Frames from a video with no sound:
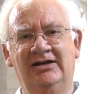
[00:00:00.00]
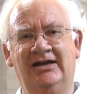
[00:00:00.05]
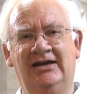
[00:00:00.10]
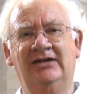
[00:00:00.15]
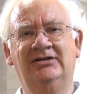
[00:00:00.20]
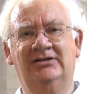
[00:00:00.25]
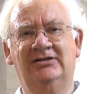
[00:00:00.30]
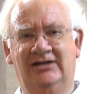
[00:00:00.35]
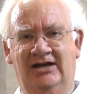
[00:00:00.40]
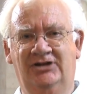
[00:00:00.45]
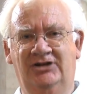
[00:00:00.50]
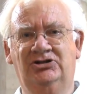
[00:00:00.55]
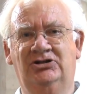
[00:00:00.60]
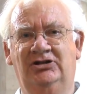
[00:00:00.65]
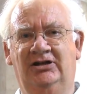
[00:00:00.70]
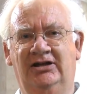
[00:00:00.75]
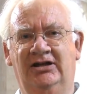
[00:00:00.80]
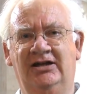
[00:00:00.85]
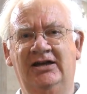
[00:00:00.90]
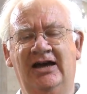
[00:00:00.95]

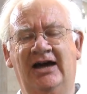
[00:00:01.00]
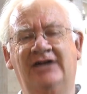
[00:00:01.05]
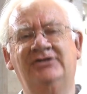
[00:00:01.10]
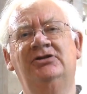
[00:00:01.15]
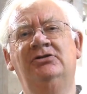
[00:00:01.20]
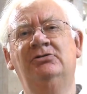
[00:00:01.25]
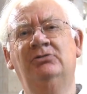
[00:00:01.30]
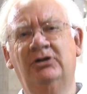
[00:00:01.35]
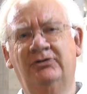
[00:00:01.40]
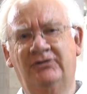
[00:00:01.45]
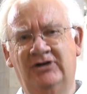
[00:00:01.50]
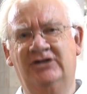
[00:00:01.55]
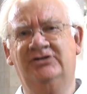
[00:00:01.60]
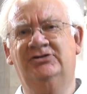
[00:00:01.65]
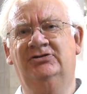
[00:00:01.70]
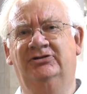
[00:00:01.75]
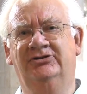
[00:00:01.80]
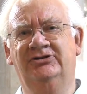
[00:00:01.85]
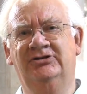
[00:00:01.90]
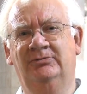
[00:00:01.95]
internationally as a
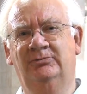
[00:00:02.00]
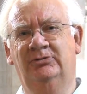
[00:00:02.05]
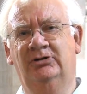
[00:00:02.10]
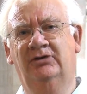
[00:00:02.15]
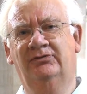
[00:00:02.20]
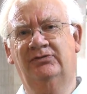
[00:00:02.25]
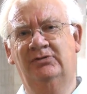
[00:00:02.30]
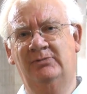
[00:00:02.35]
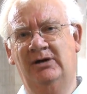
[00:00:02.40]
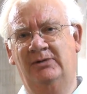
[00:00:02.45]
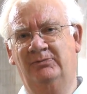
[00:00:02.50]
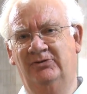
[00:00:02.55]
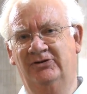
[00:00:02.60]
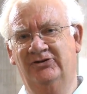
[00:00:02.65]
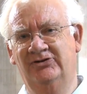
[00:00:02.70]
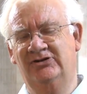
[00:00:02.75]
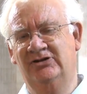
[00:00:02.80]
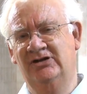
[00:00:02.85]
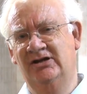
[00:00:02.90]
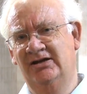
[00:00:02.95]
universal symbol of
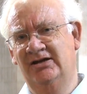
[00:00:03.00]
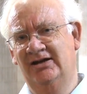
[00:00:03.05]
remembrance,